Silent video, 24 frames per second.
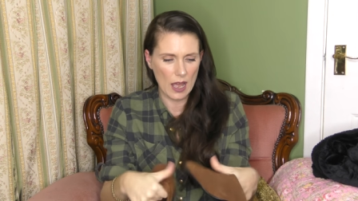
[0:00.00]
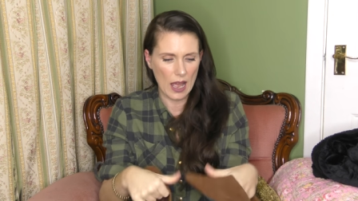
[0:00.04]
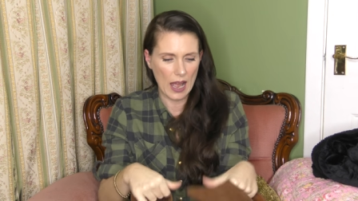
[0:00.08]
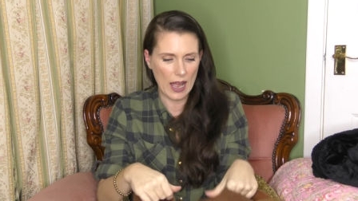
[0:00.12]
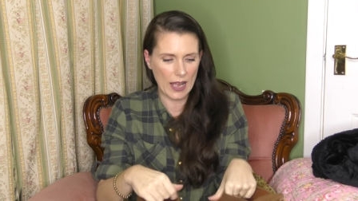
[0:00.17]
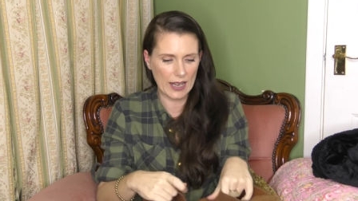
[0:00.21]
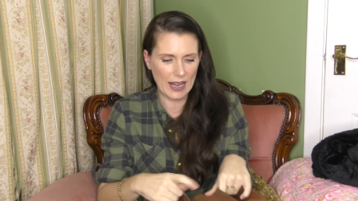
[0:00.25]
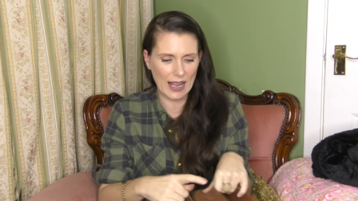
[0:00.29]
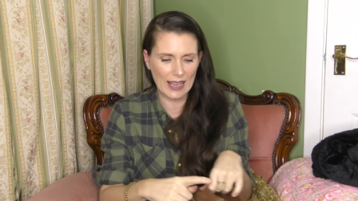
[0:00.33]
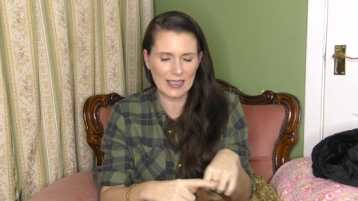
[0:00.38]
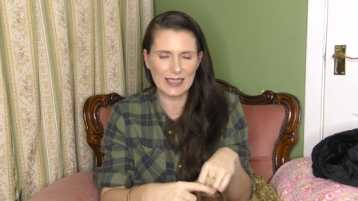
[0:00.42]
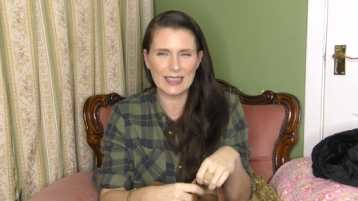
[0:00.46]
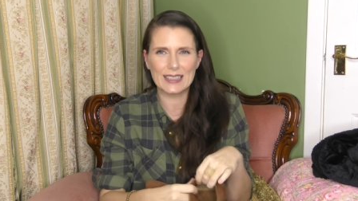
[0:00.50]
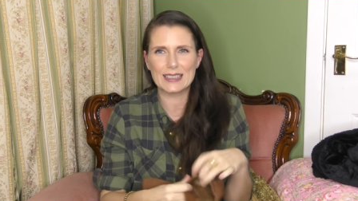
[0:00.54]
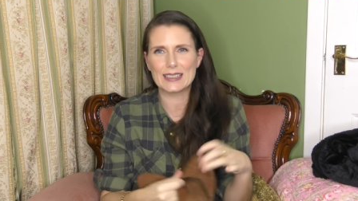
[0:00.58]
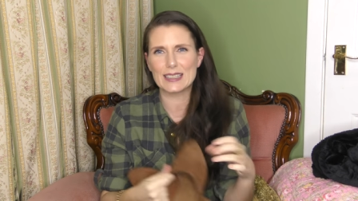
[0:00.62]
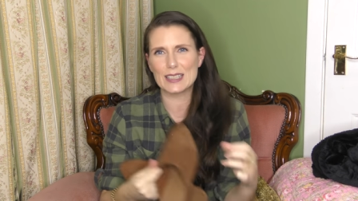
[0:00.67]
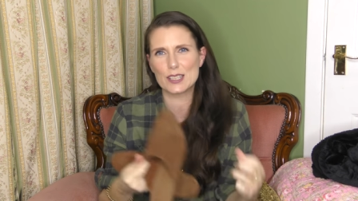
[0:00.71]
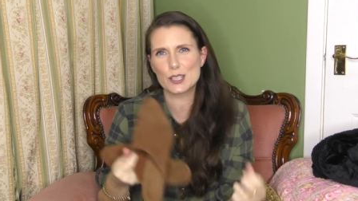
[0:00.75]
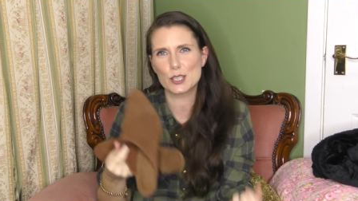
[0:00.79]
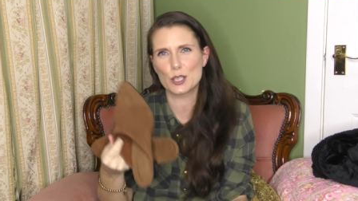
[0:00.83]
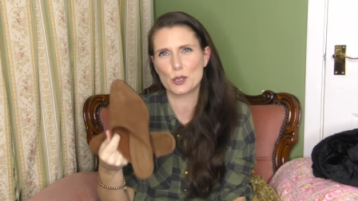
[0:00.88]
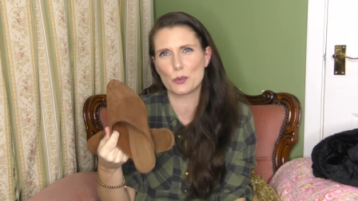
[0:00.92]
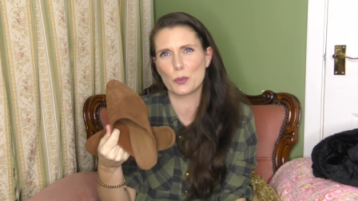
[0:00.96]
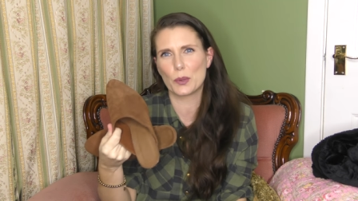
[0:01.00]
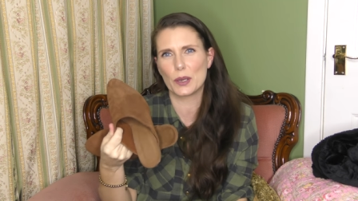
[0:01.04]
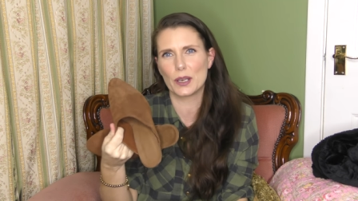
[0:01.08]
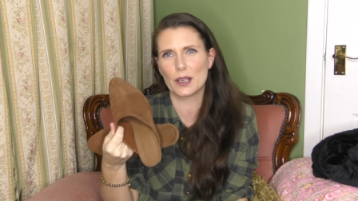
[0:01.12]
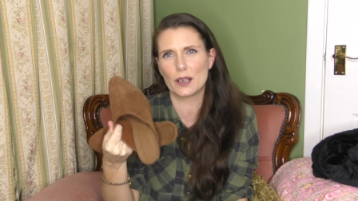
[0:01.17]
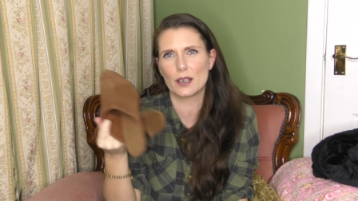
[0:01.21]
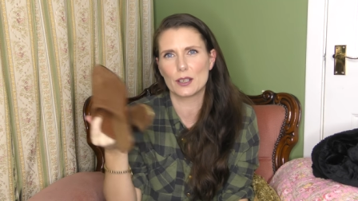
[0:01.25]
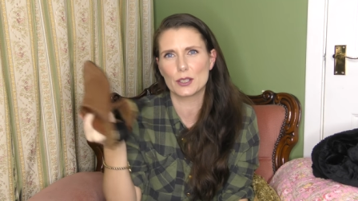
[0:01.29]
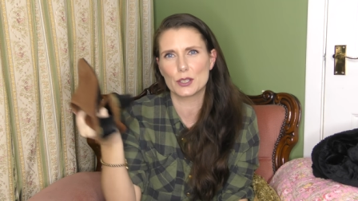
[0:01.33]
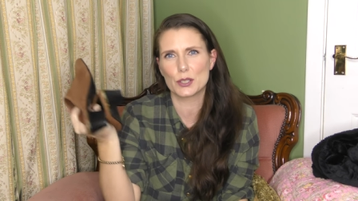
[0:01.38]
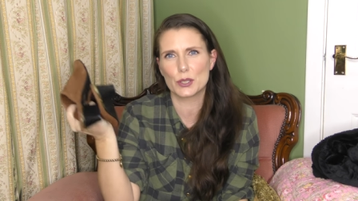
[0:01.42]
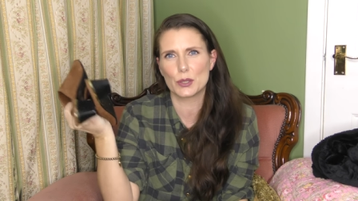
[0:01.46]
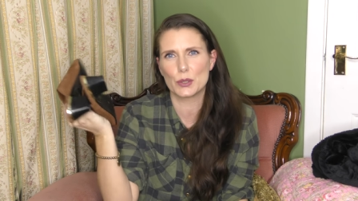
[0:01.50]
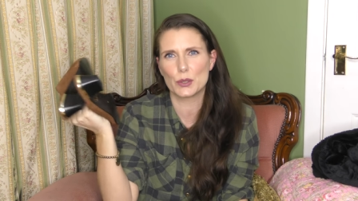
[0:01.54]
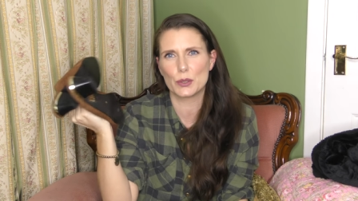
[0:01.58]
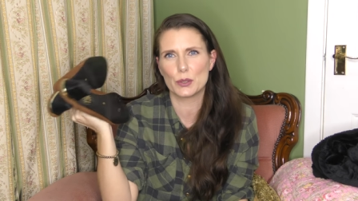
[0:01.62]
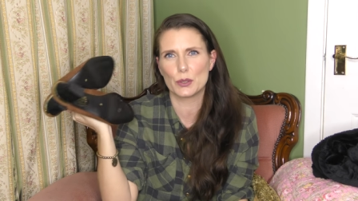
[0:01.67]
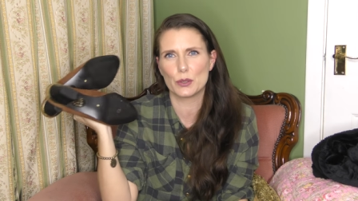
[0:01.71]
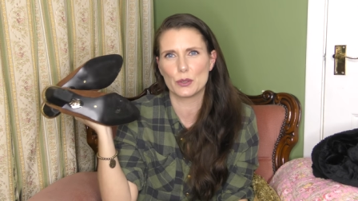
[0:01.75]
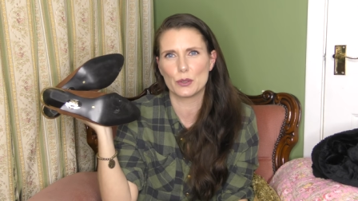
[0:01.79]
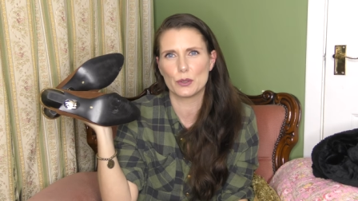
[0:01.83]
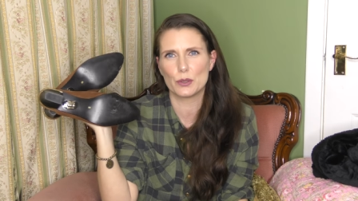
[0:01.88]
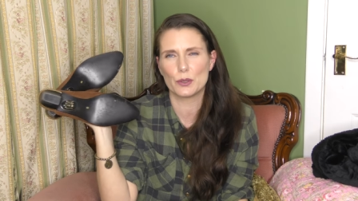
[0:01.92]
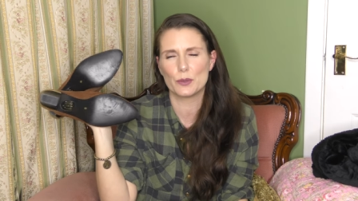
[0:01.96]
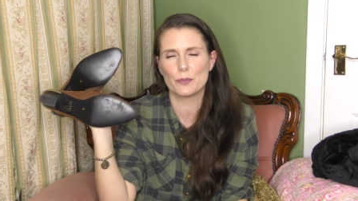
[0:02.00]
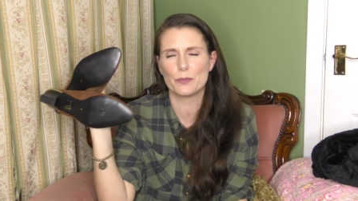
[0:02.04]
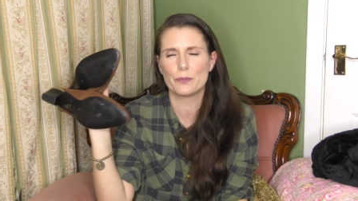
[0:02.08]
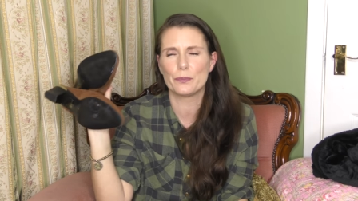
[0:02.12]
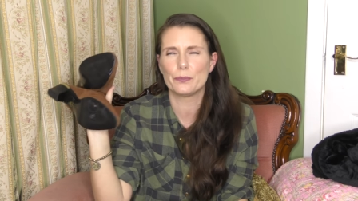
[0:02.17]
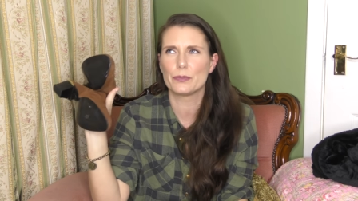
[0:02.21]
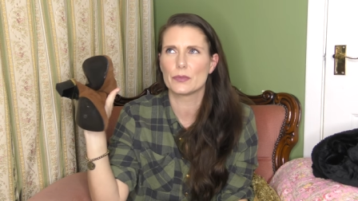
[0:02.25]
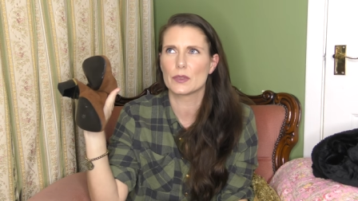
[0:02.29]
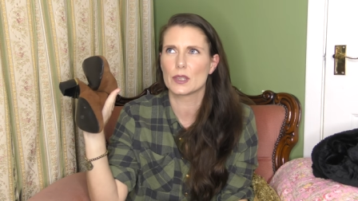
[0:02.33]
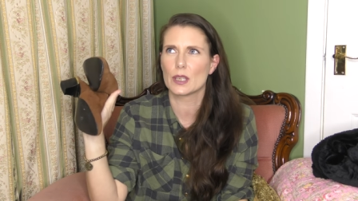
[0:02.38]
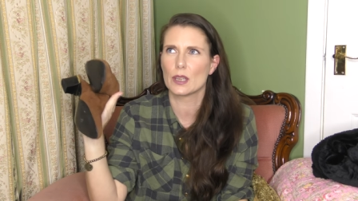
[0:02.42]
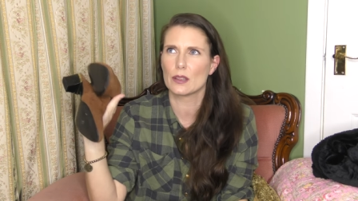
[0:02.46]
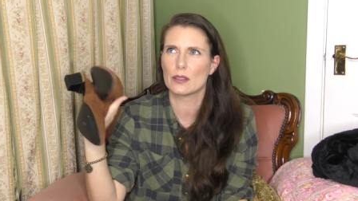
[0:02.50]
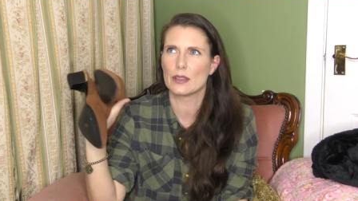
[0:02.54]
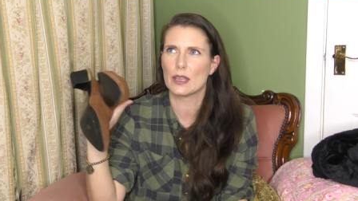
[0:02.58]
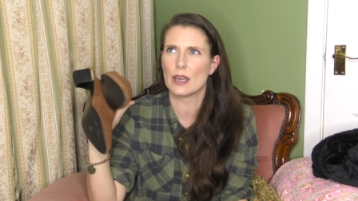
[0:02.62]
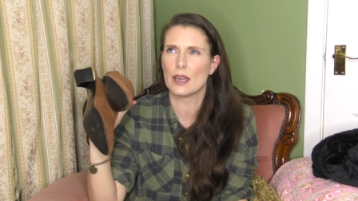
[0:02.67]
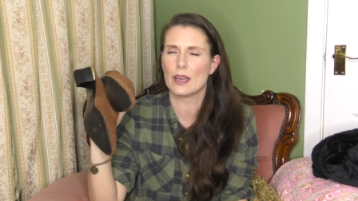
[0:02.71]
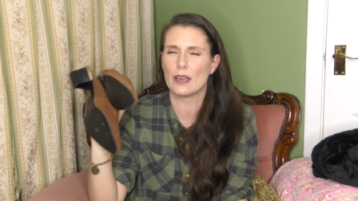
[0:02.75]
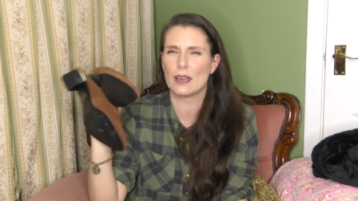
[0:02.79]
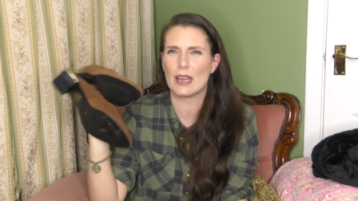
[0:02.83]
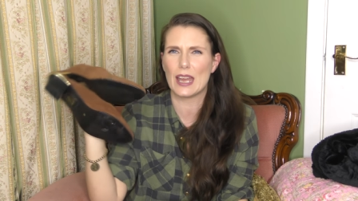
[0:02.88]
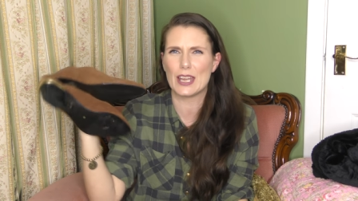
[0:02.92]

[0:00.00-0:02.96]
And I like these to wear to the.